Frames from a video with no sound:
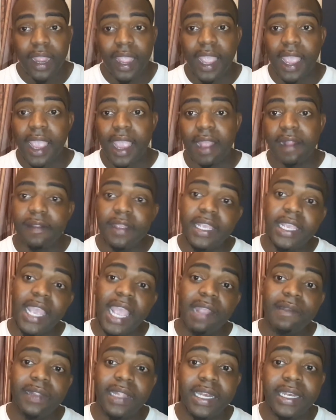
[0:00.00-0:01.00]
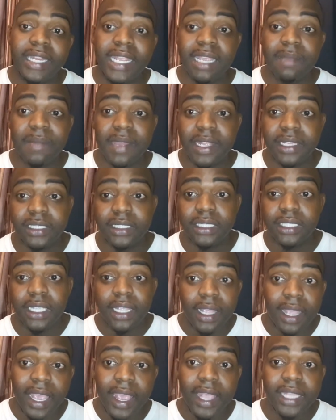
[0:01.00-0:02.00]
And He gave the demons,
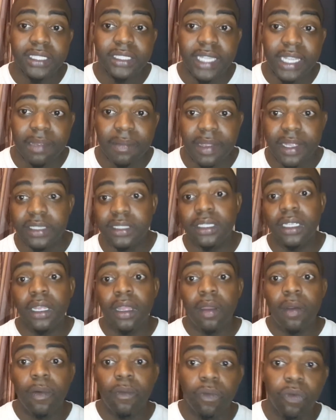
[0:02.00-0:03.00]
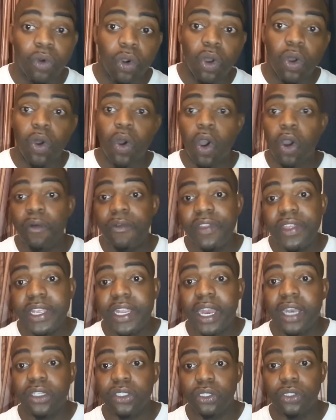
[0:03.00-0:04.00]
His demons, rule over
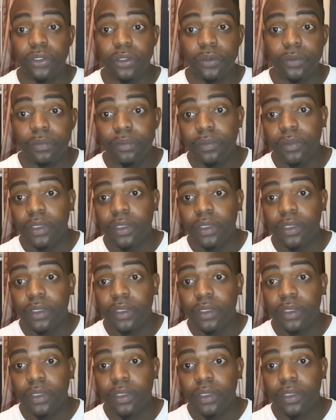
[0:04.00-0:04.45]
the air too.